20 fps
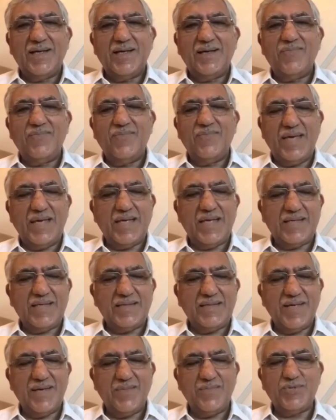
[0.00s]
make
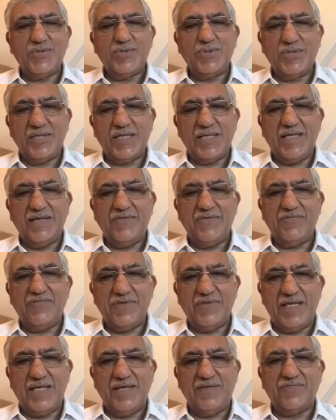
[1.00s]
him totally
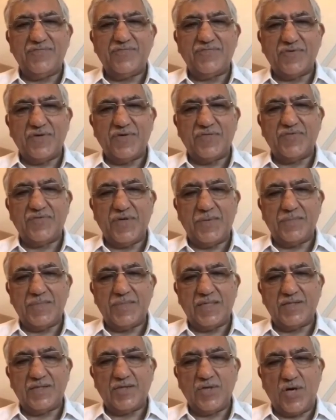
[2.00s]
free from
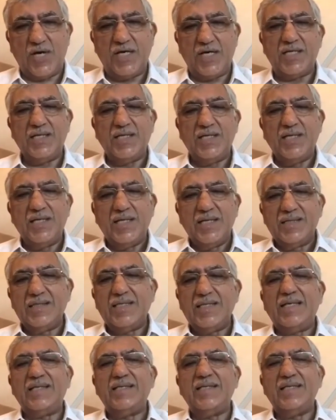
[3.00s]
the thought
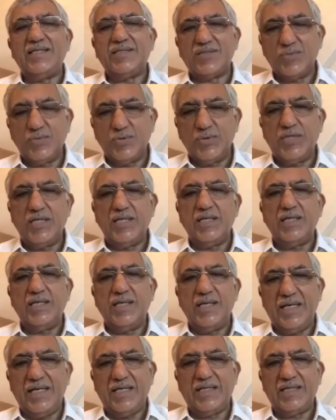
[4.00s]
that this could
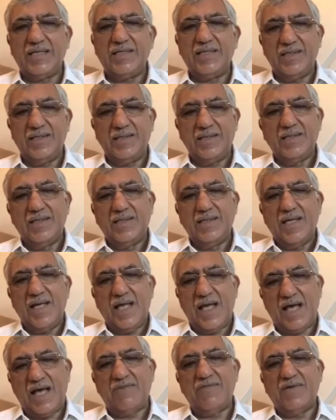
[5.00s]
later
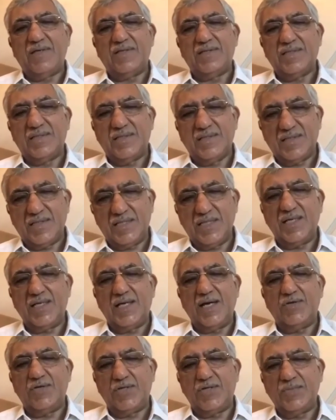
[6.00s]
have turn
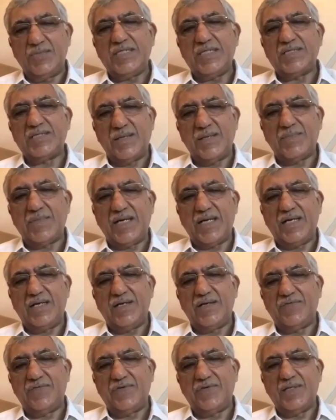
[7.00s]
out to be some kind
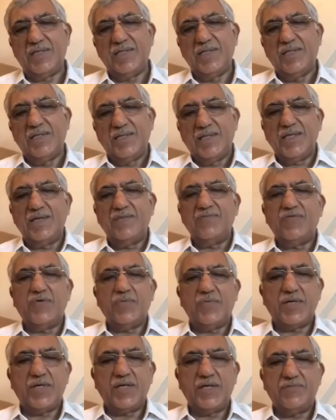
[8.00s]
of a
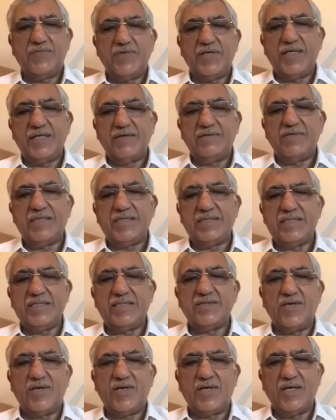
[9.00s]
lymphoproliferative
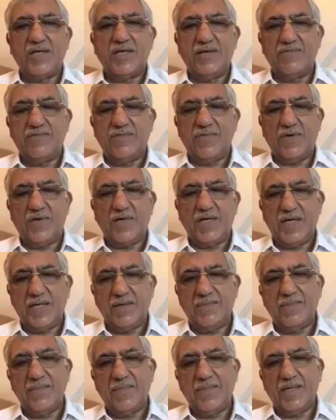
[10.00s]
disease or a
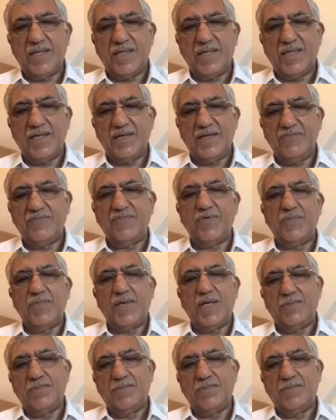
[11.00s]
lymphoma.